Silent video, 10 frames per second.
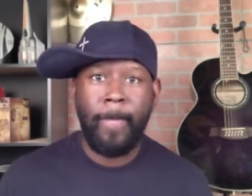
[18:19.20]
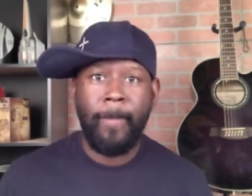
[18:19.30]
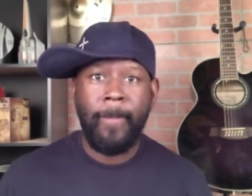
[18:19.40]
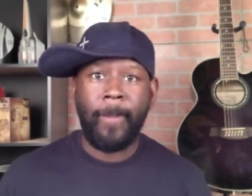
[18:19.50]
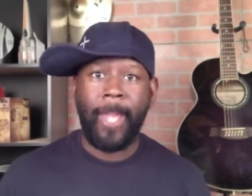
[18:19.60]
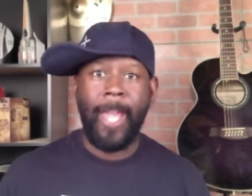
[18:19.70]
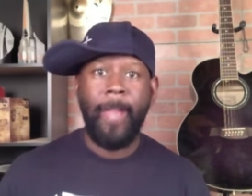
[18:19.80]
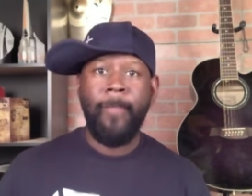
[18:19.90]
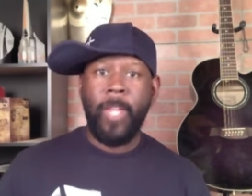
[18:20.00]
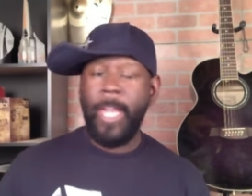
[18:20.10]
Okay,
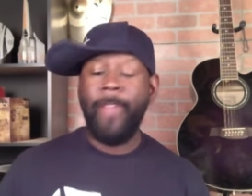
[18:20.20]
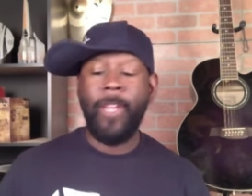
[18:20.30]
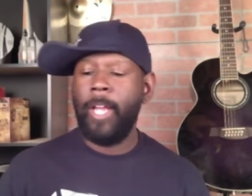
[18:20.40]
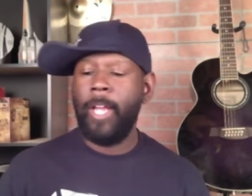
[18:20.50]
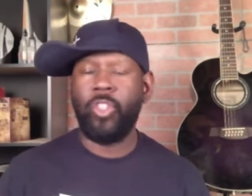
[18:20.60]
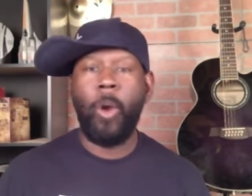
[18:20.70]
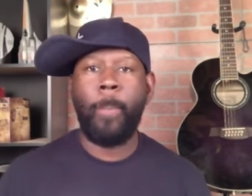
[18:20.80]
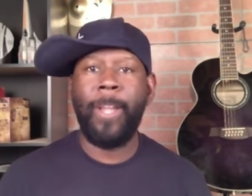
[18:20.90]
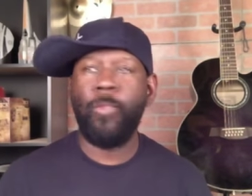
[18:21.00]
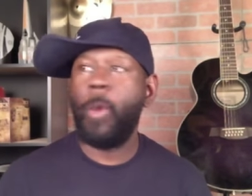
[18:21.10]
even uh, so
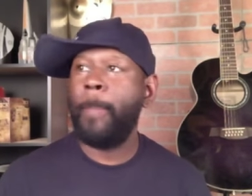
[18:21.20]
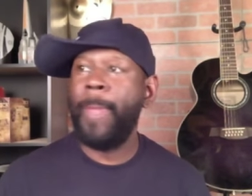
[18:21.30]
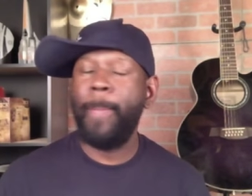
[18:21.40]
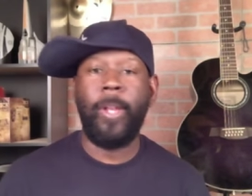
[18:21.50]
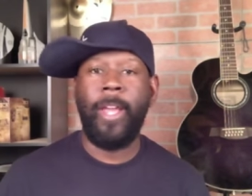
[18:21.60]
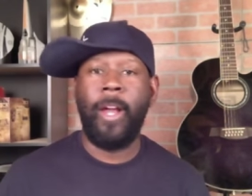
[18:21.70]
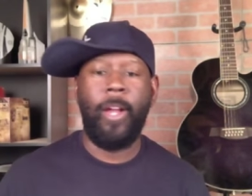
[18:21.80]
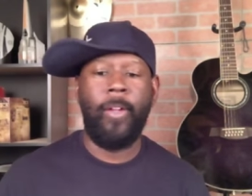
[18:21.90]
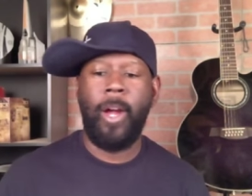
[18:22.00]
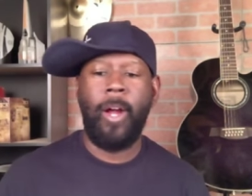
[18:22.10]
oppressive where people,
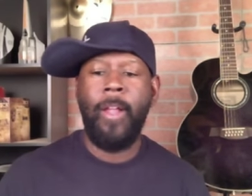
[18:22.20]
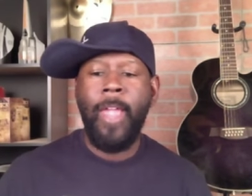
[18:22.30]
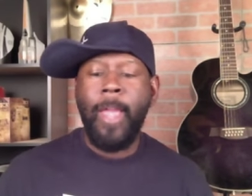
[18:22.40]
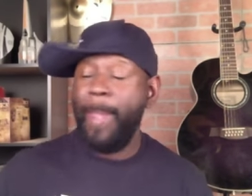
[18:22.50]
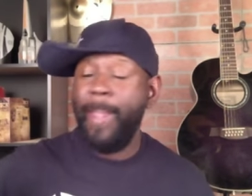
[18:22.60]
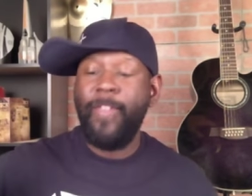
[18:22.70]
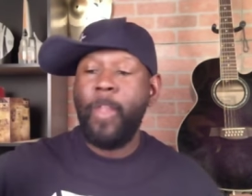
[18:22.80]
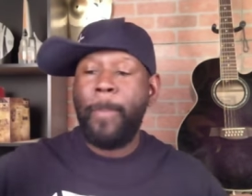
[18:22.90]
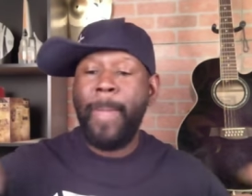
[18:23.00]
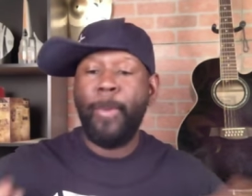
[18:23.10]
uh, even the
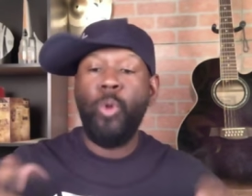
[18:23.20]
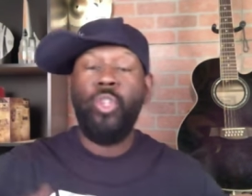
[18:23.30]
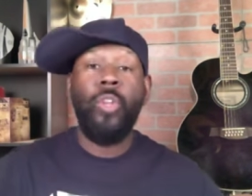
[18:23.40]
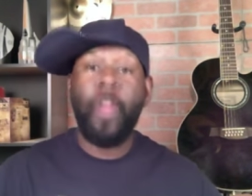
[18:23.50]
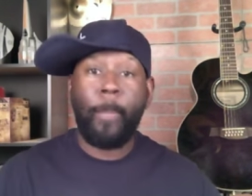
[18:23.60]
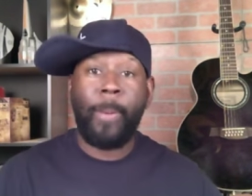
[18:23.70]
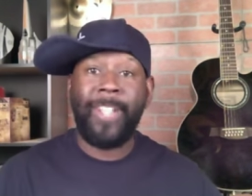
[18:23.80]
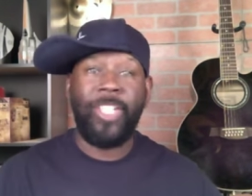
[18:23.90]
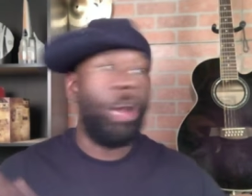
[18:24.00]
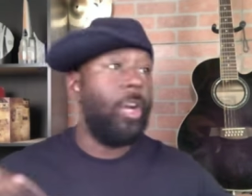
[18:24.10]
people who do the
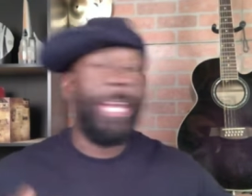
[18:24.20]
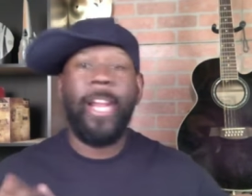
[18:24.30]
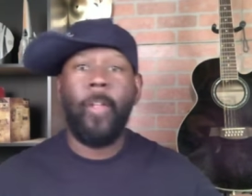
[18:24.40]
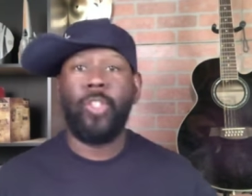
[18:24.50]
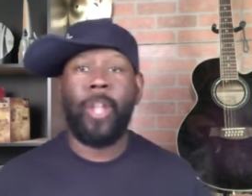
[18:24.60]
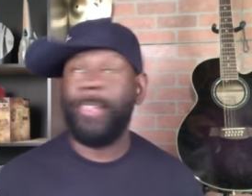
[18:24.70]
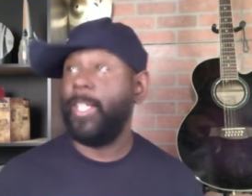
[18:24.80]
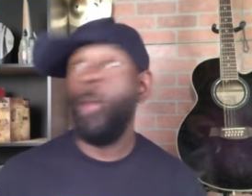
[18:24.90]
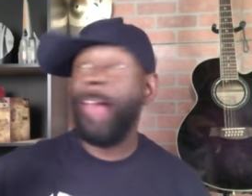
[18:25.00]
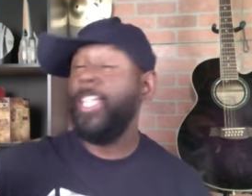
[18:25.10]
oppressing are looking at other tribes and say,
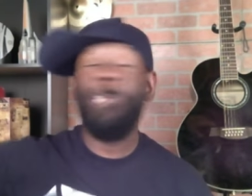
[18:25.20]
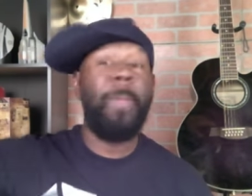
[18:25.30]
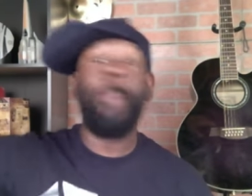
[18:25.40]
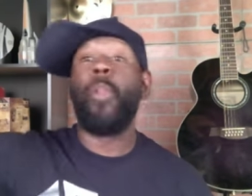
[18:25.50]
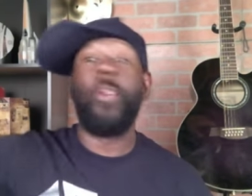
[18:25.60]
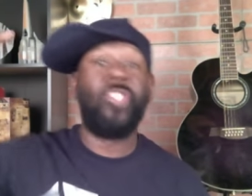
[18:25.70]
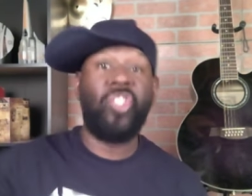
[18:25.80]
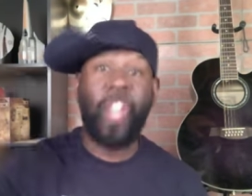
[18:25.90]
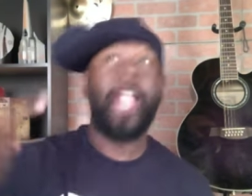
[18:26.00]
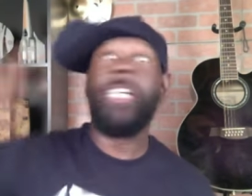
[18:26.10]
"Wow, these people are
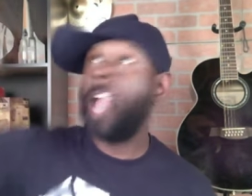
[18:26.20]
sick.